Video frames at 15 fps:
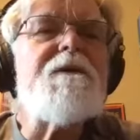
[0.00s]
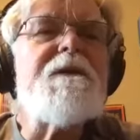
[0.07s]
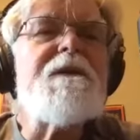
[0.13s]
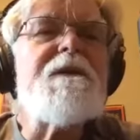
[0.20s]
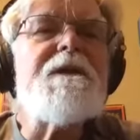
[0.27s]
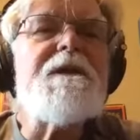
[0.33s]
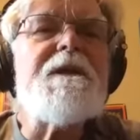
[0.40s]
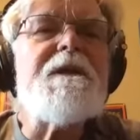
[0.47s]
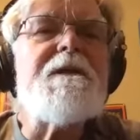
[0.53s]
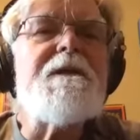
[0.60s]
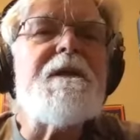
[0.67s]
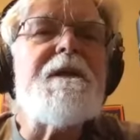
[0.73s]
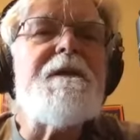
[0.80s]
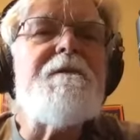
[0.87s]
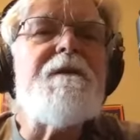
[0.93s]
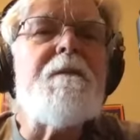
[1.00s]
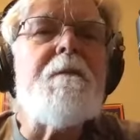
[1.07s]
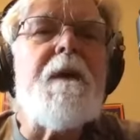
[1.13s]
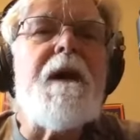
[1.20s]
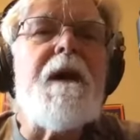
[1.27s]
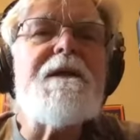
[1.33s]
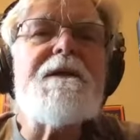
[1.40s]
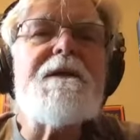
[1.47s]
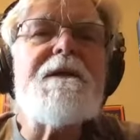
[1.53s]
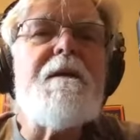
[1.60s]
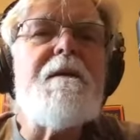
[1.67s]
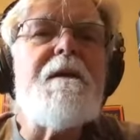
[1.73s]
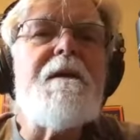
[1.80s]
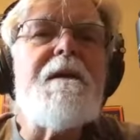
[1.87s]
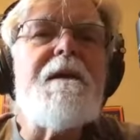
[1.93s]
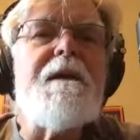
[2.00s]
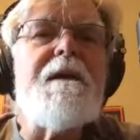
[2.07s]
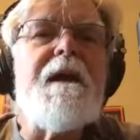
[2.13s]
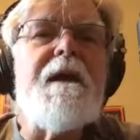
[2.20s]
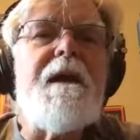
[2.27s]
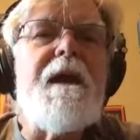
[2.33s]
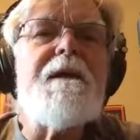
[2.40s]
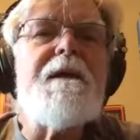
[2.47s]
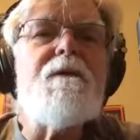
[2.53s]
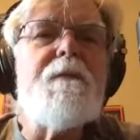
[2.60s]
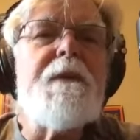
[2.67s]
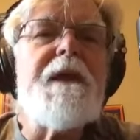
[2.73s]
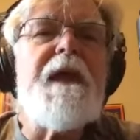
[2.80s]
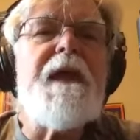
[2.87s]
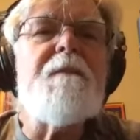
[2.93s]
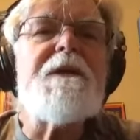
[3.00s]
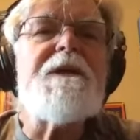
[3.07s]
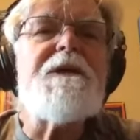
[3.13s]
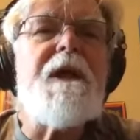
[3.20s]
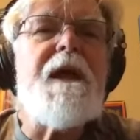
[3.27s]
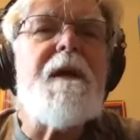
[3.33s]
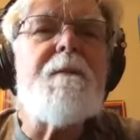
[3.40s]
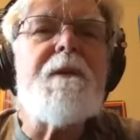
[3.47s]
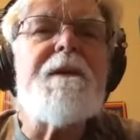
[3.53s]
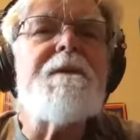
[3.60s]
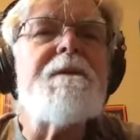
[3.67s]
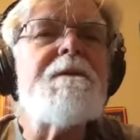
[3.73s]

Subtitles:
decision to leave the monastery and how you became a chaplain.